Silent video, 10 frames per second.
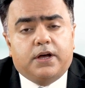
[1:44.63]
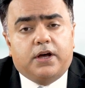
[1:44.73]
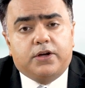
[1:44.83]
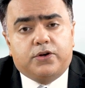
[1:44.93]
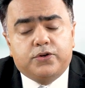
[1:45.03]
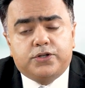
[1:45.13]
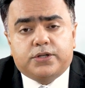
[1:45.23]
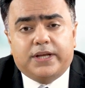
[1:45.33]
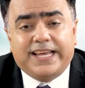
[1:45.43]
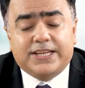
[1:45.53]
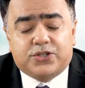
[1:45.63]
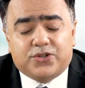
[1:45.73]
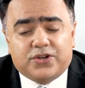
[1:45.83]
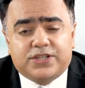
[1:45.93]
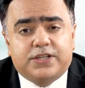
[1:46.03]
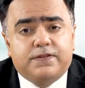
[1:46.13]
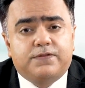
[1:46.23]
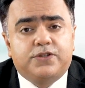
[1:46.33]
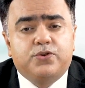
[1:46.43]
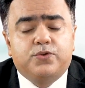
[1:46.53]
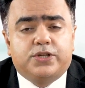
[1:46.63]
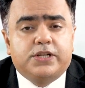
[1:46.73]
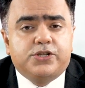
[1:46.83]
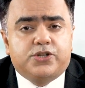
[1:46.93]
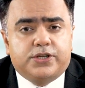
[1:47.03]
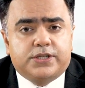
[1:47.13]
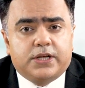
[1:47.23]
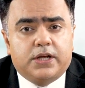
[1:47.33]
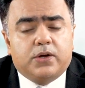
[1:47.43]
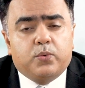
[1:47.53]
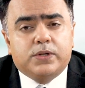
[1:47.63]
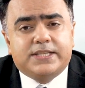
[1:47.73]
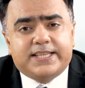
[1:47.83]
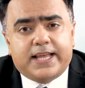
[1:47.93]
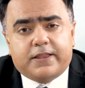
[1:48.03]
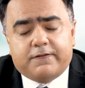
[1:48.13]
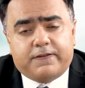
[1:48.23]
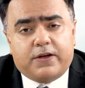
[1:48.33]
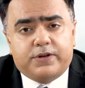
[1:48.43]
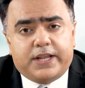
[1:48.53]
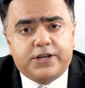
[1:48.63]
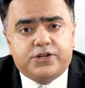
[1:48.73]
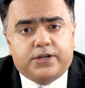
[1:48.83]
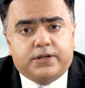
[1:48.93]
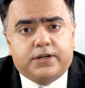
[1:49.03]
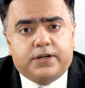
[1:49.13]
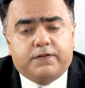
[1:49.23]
A good, exhaustive due diligence will set the foundation